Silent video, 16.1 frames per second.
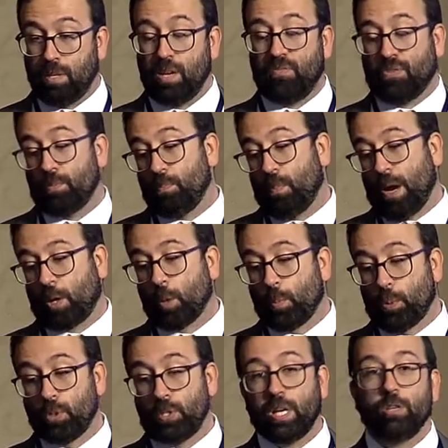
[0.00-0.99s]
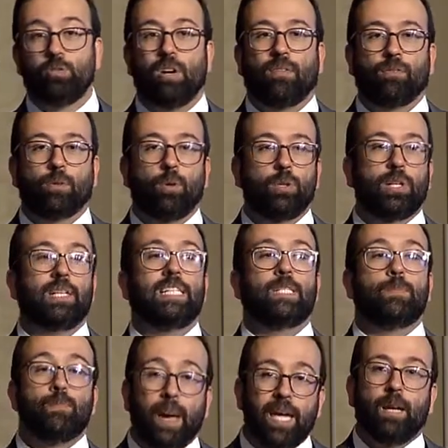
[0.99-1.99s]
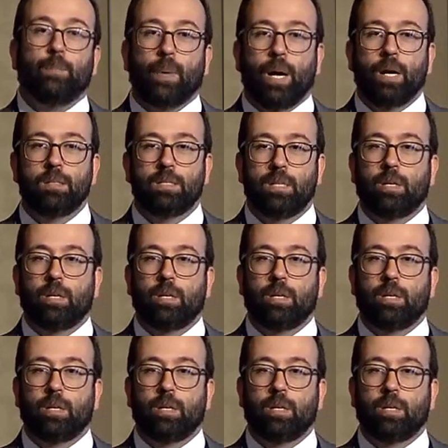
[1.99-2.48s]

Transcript: if the macroprude says you have to hold at least beta bonds,